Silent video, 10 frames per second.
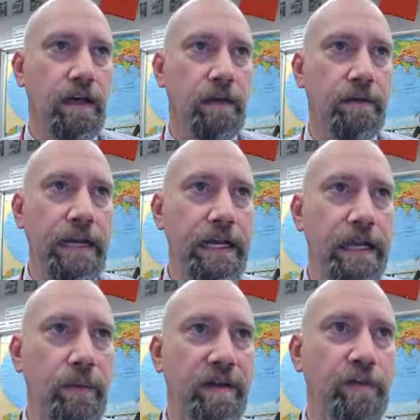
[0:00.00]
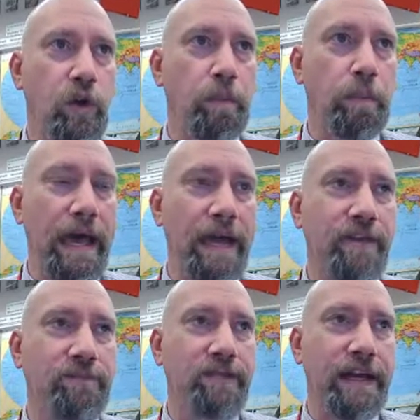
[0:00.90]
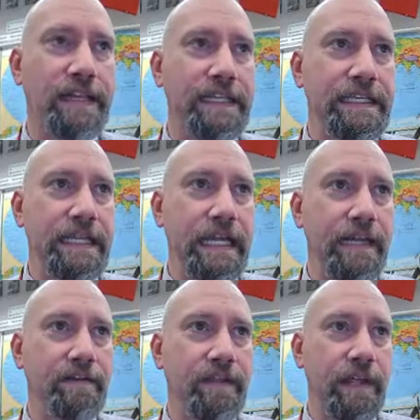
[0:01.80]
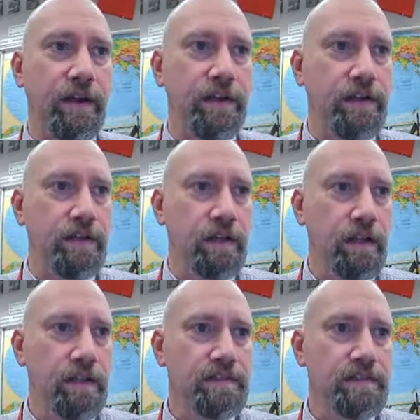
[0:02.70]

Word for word: All right, now we have to go back and find the date of that article.